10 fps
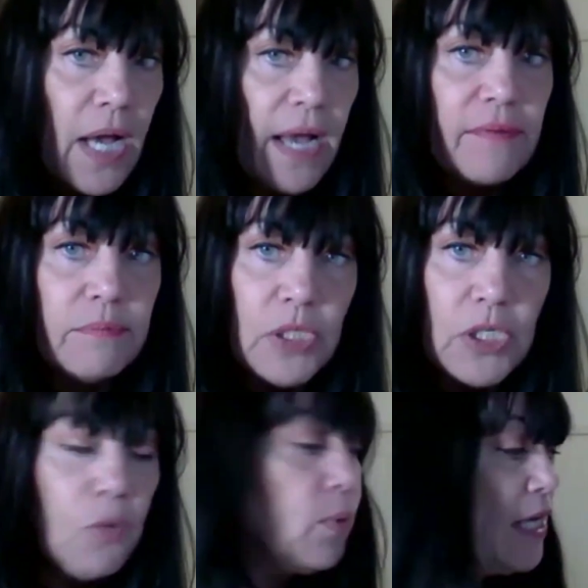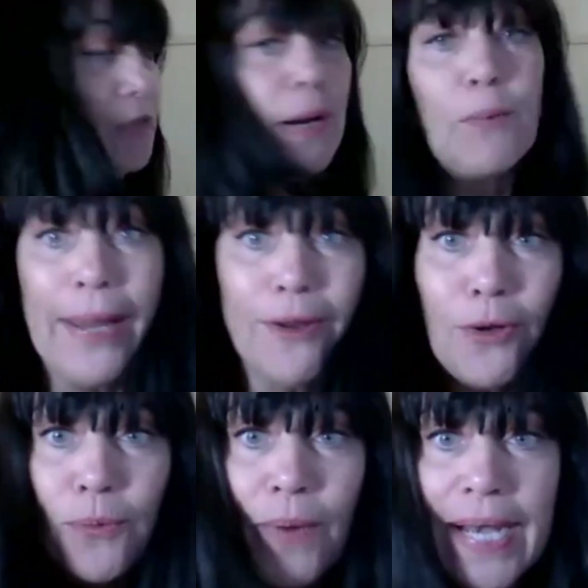when I do my
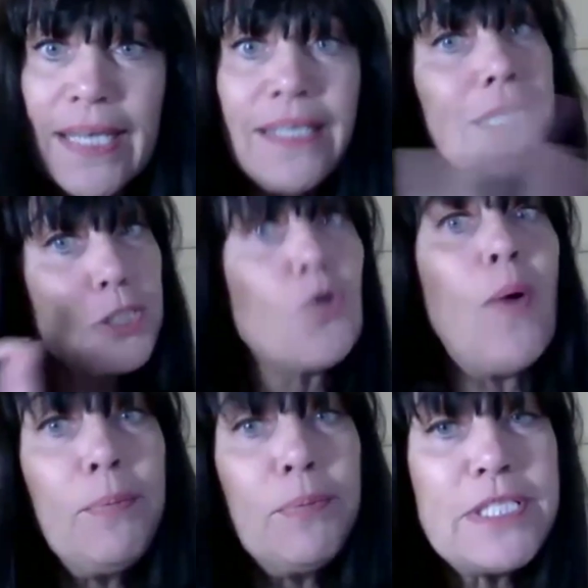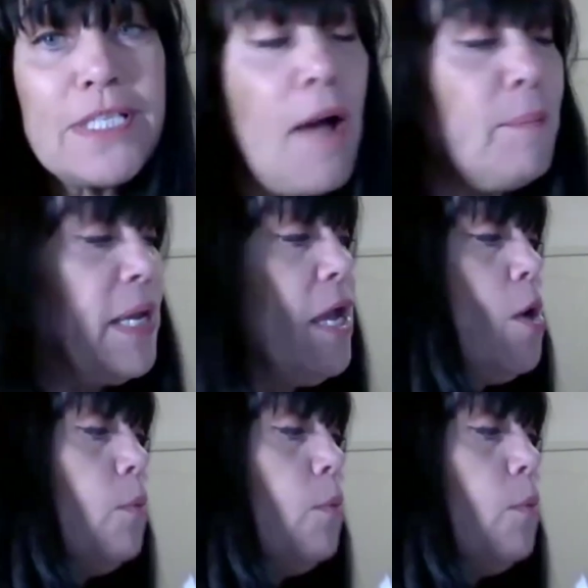regular writing, it's quite sloppy.